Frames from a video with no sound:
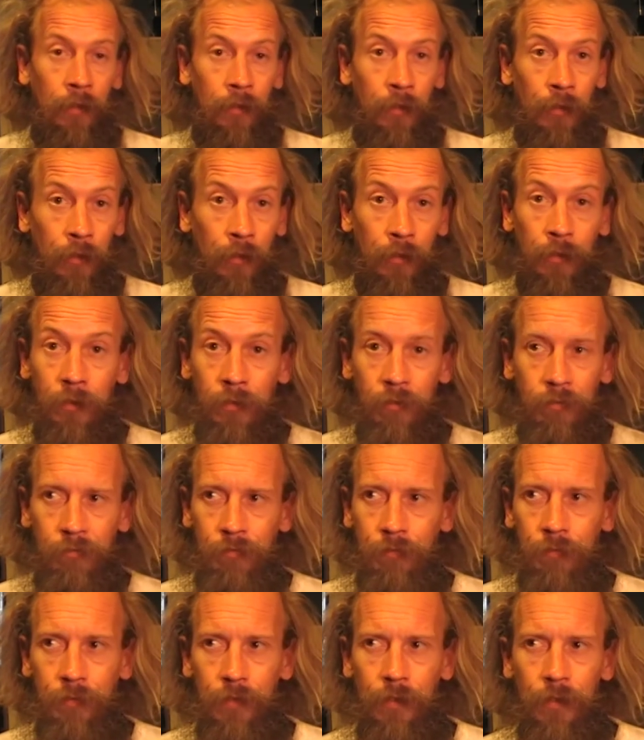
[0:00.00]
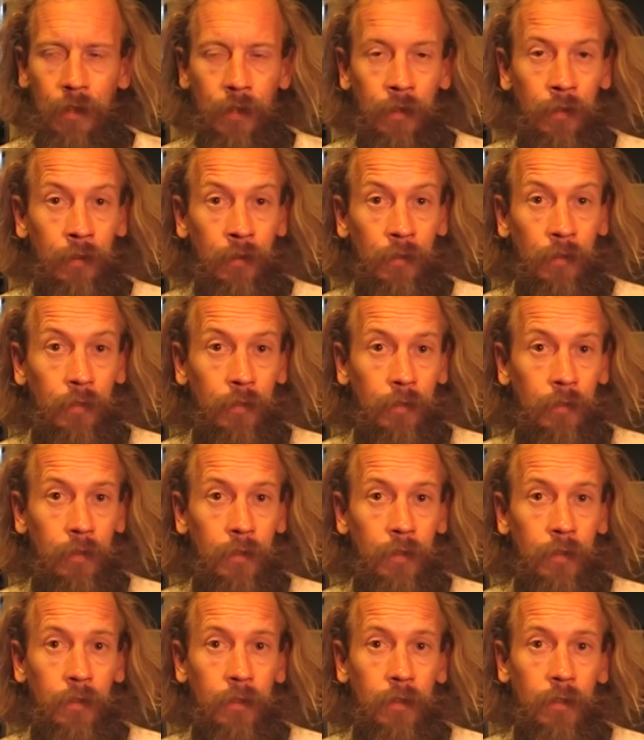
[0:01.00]
you know, is that good?
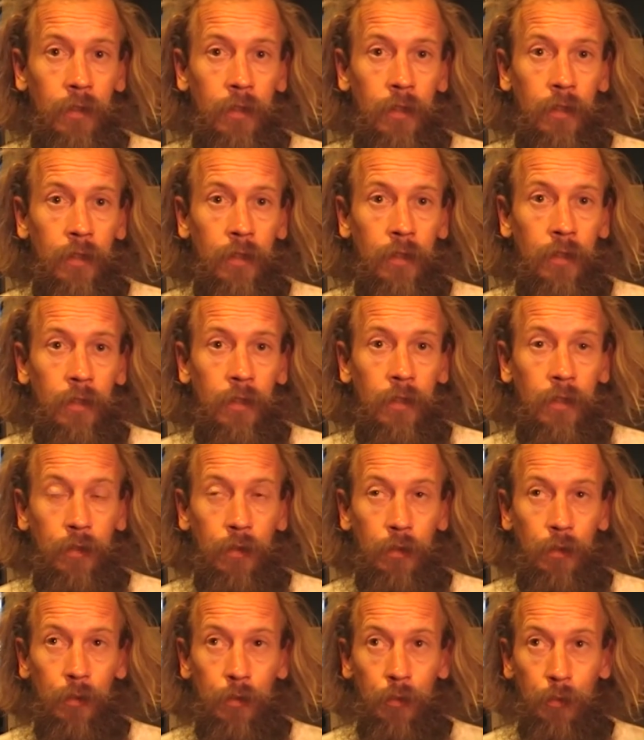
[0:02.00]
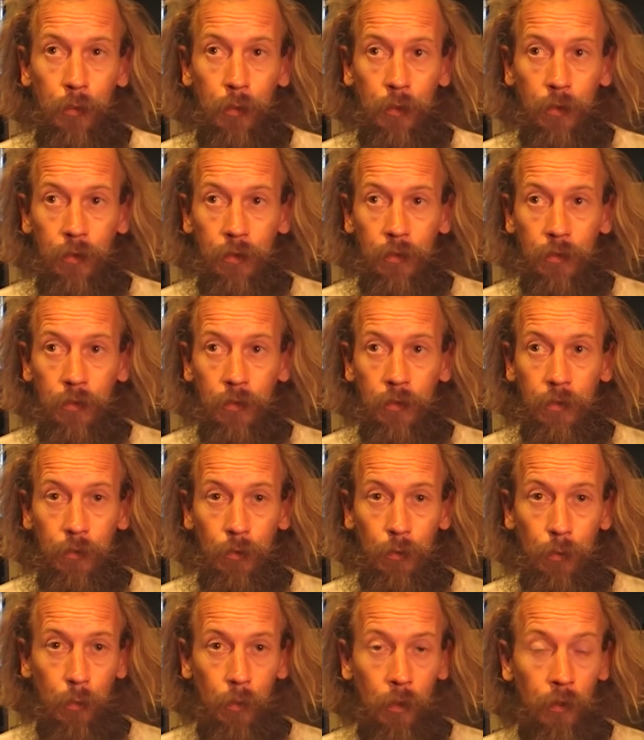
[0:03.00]
You know, you
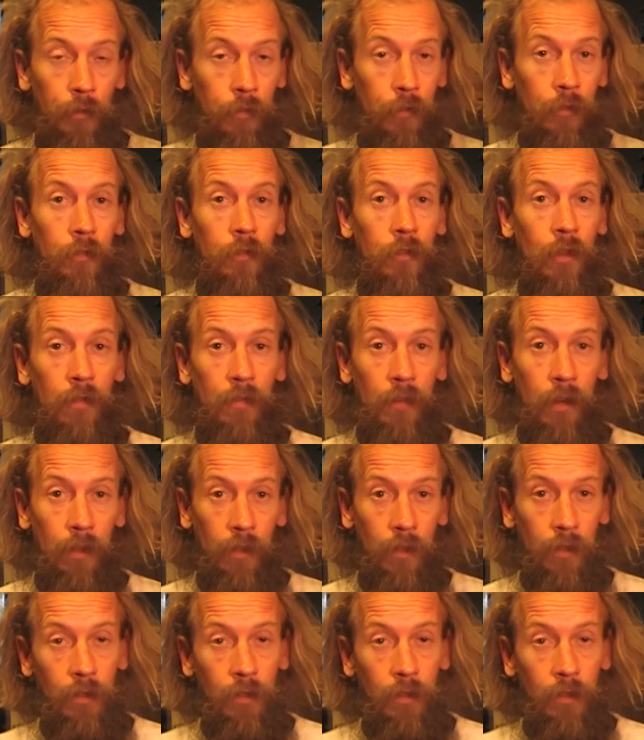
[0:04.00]
want to suffer?